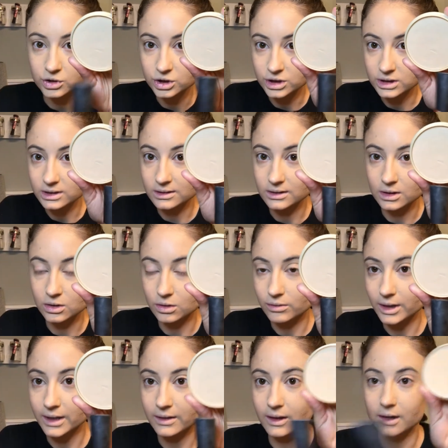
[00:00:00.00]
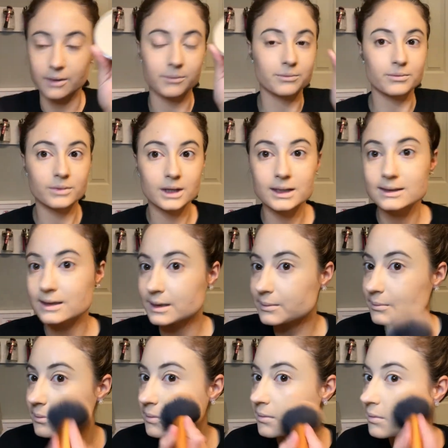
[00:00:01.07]
Just a little right there. That's
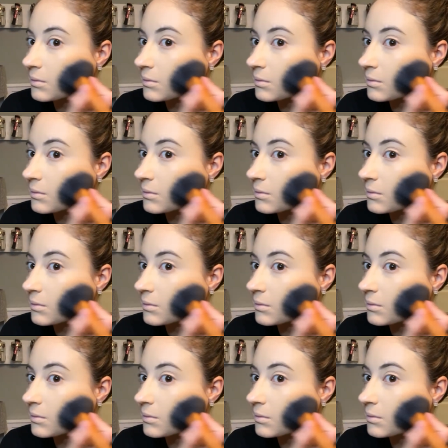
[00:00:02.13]
it.